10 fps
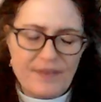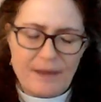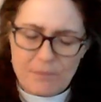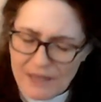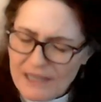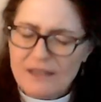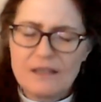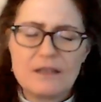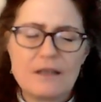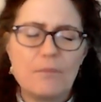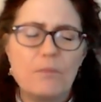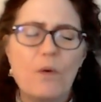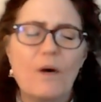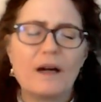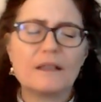that blesses the
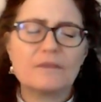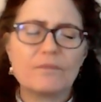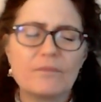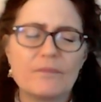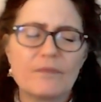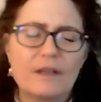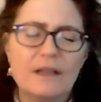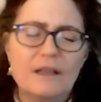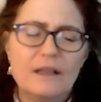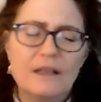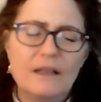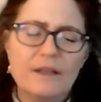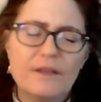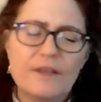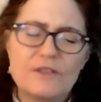poor,
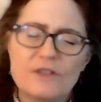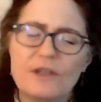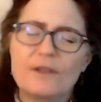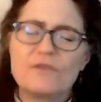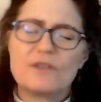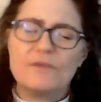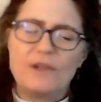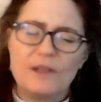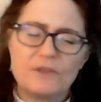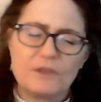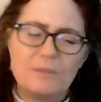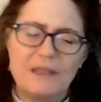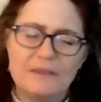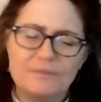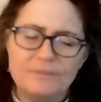that serves the
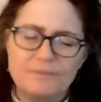vulnerable,